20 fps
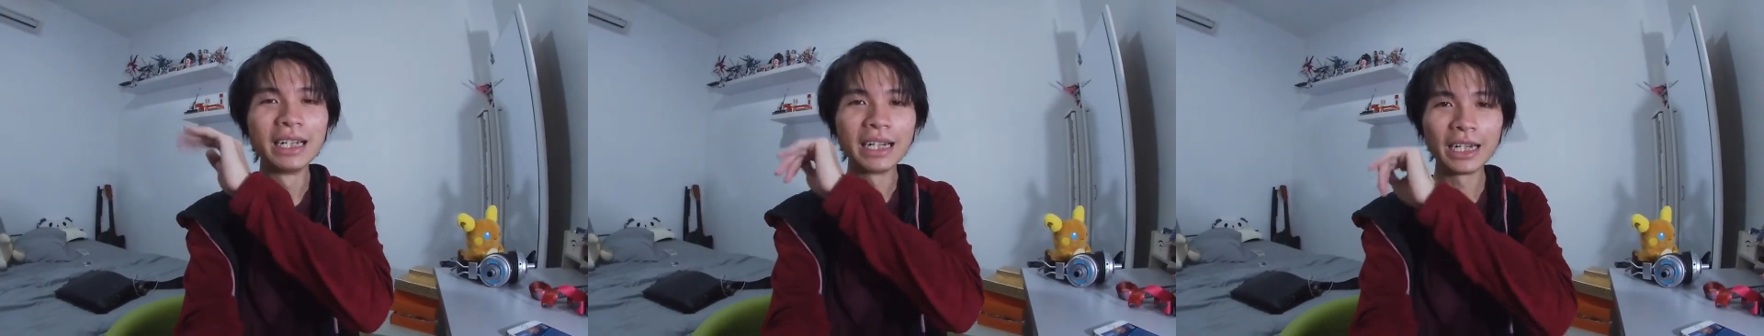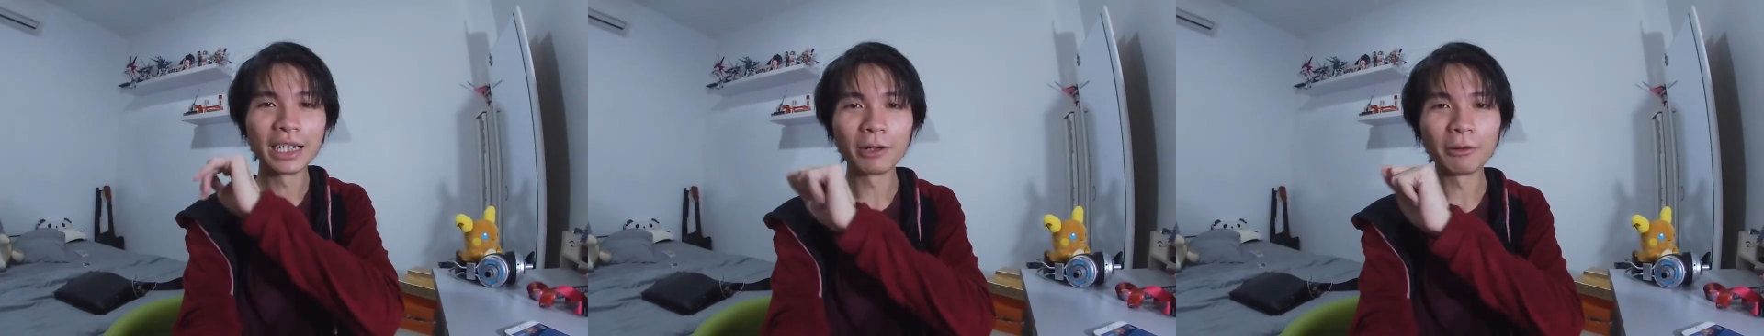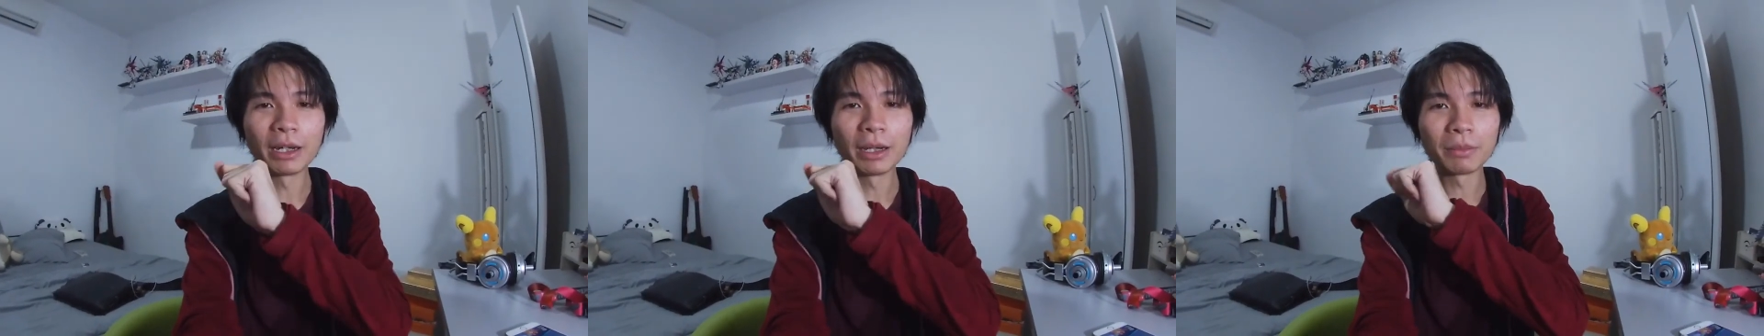
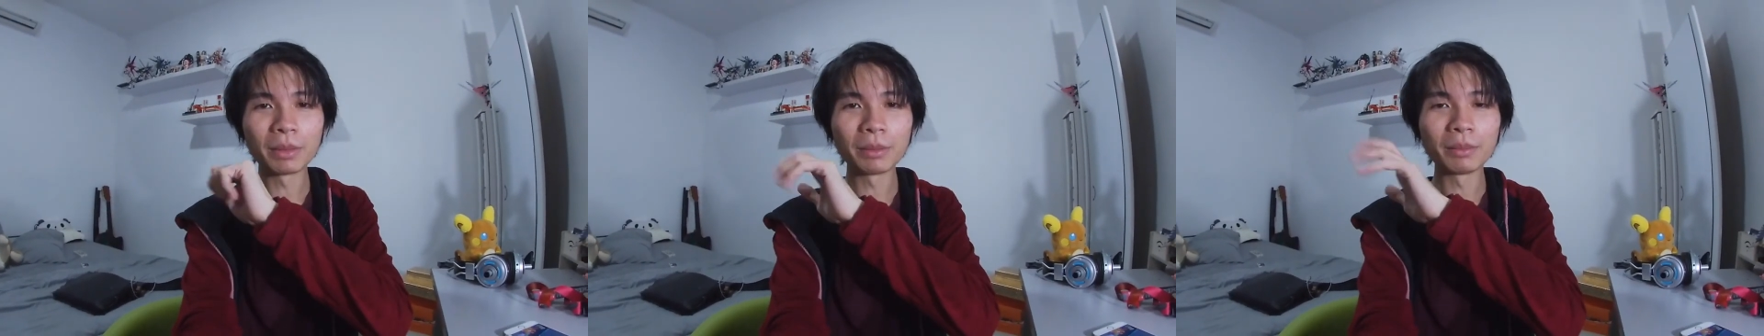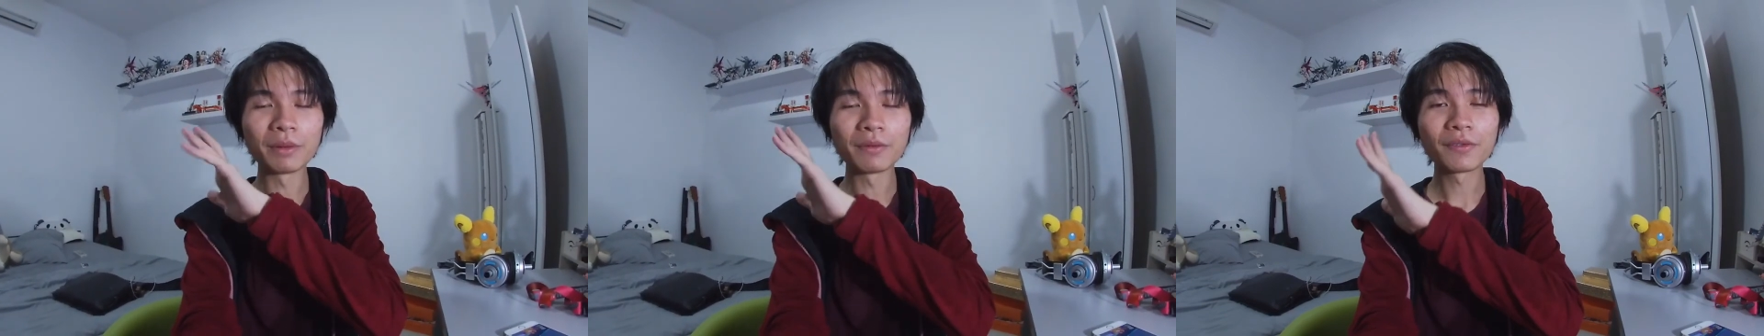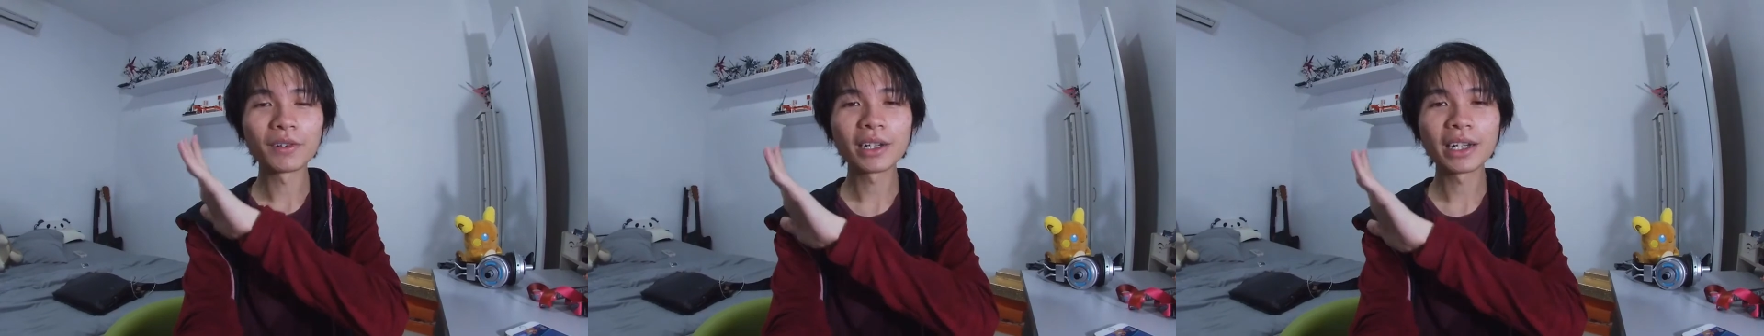Anyway, but
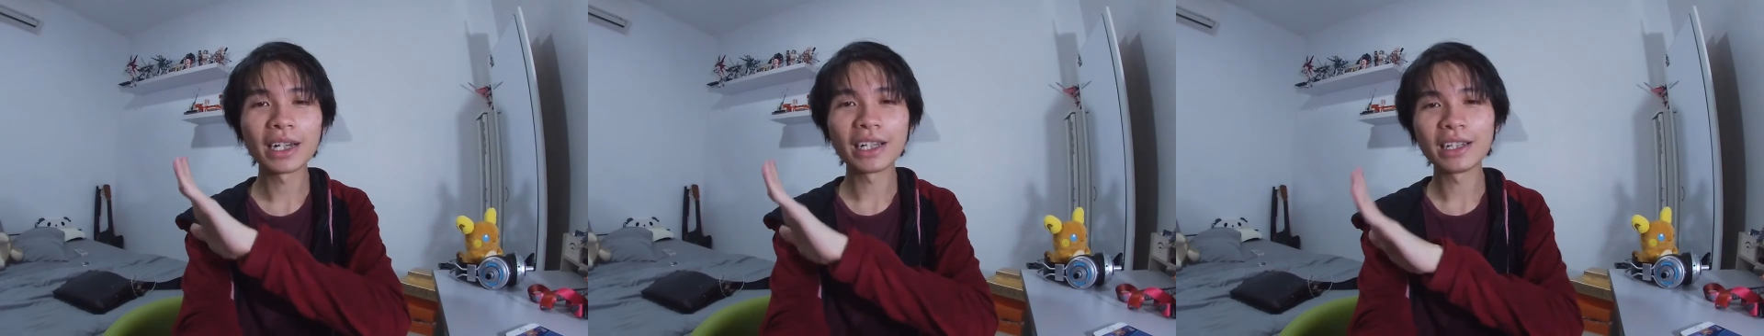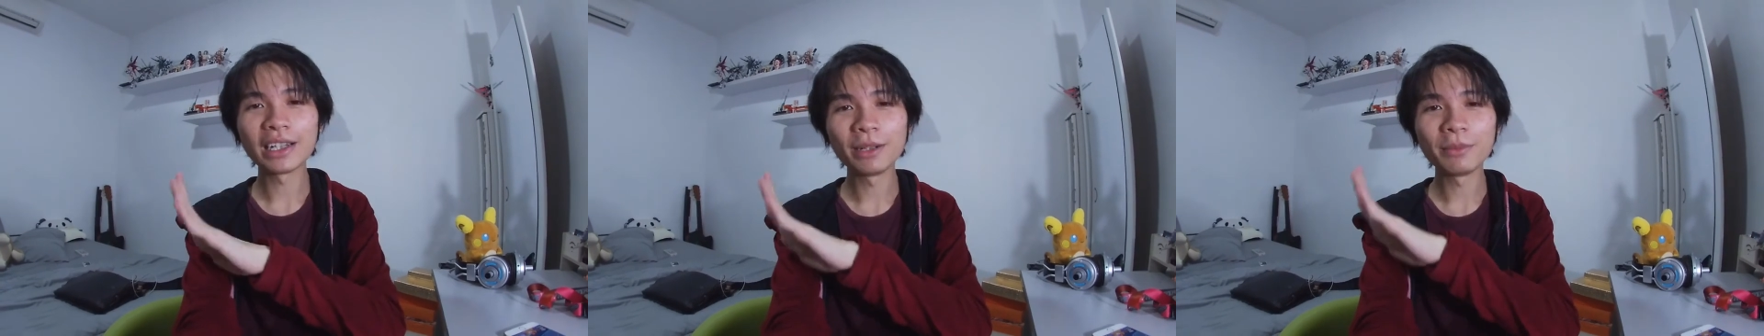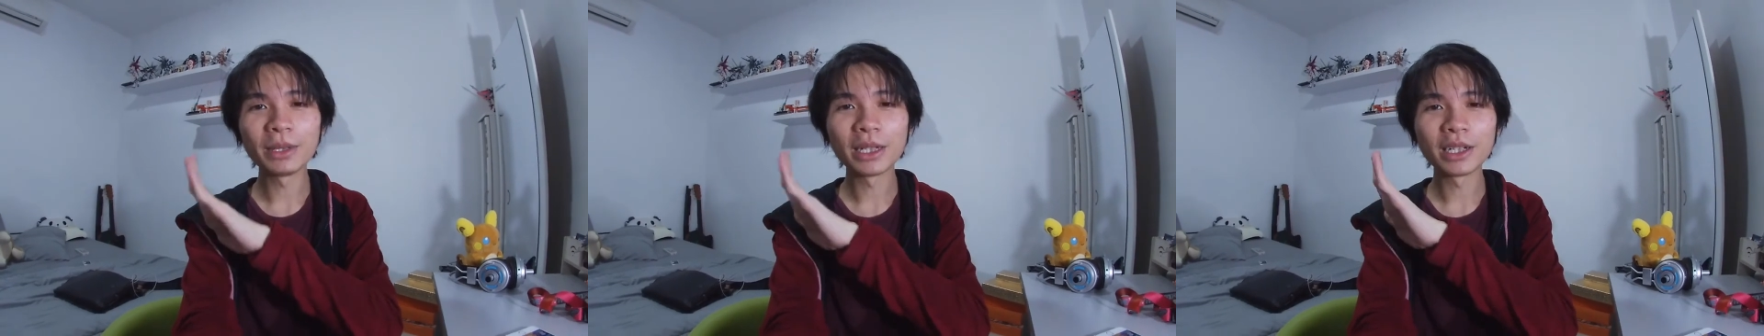before
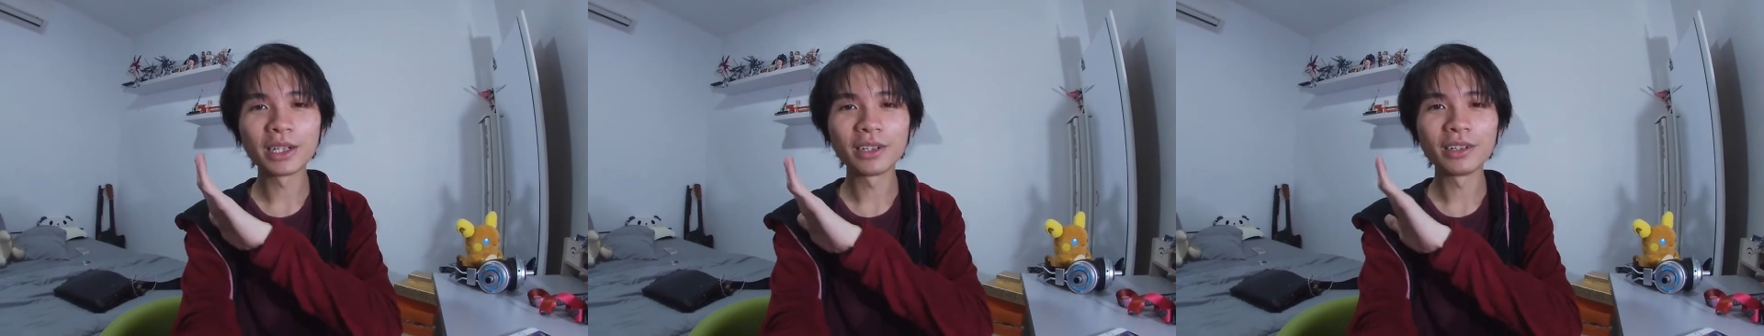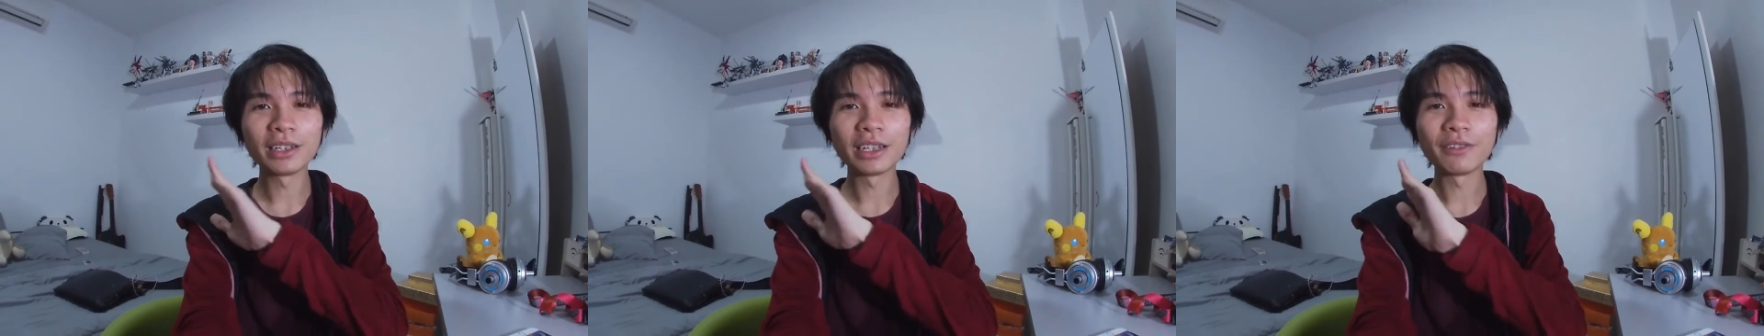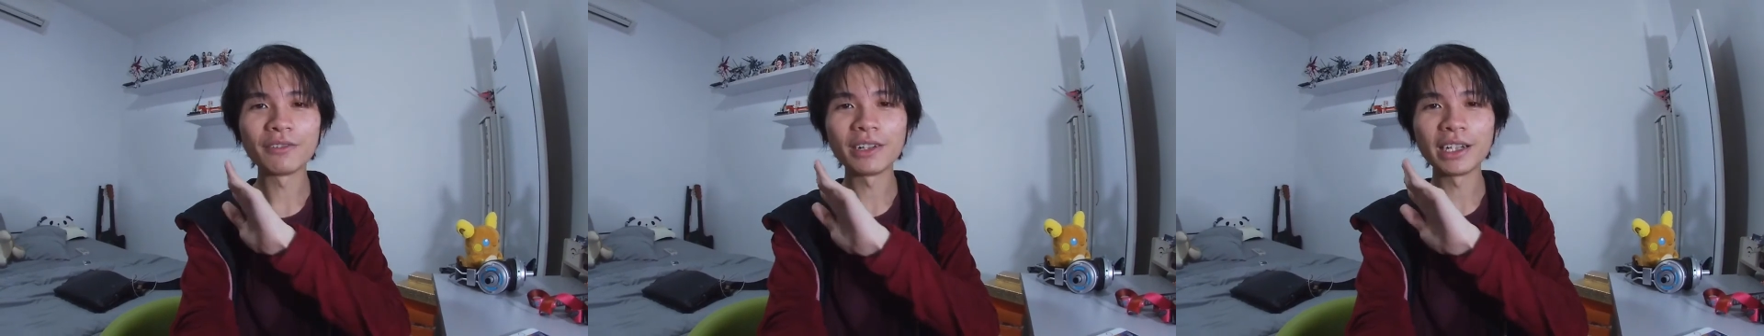that, let me know
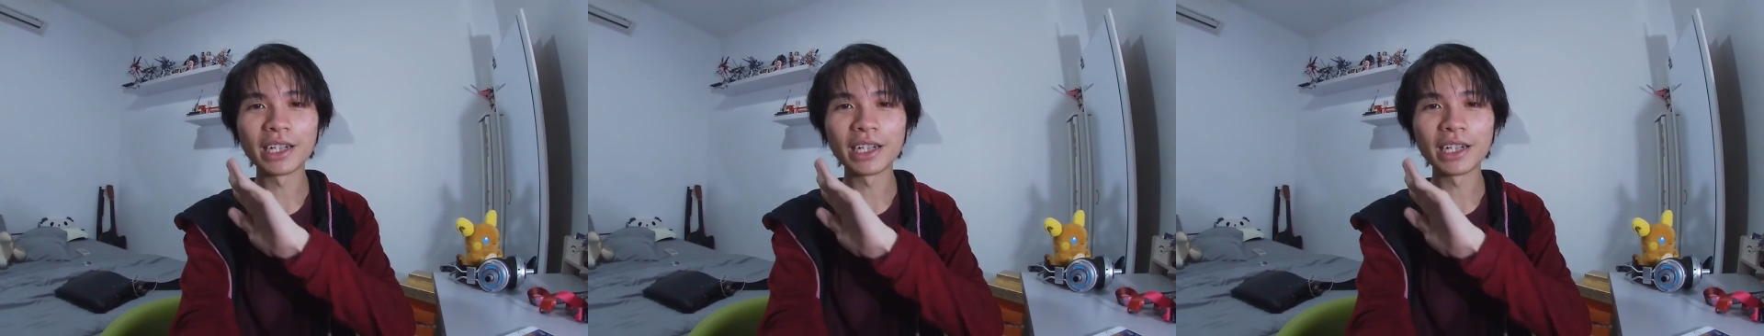if